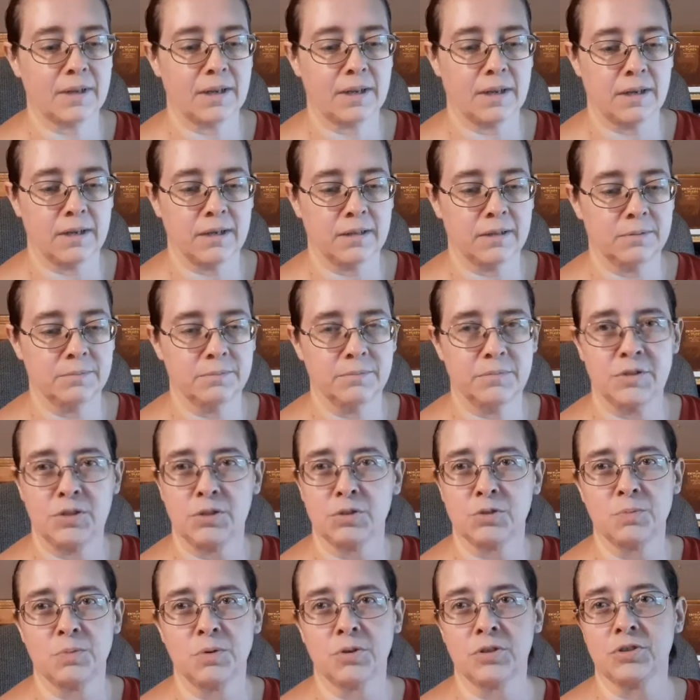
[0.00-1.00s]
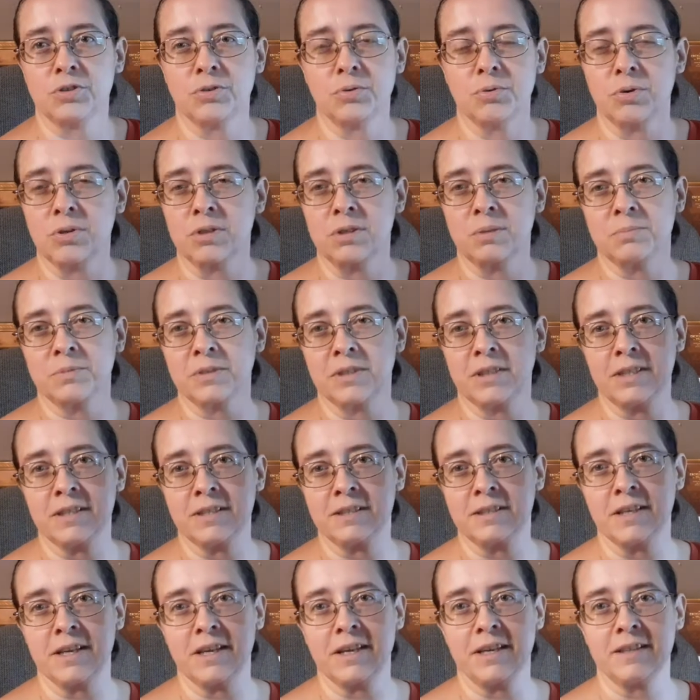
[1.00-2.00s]
um, used bookstore or something like
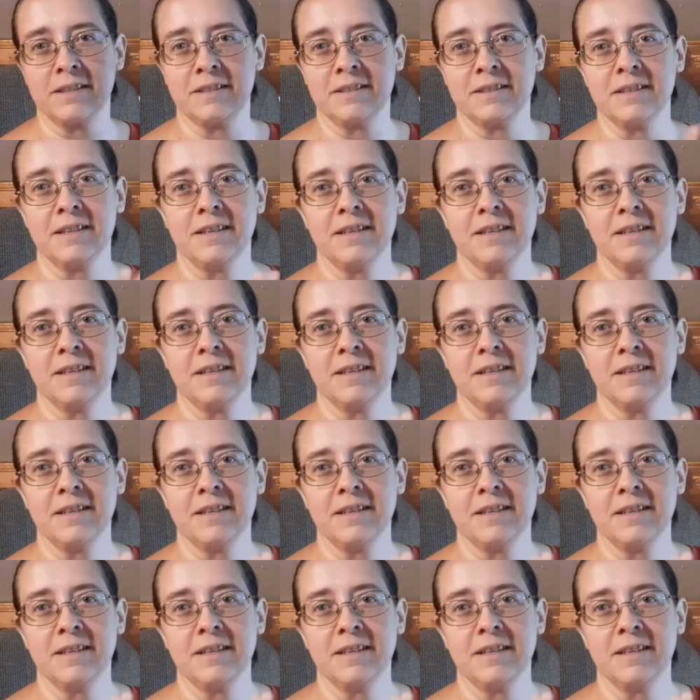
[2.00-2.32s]
that.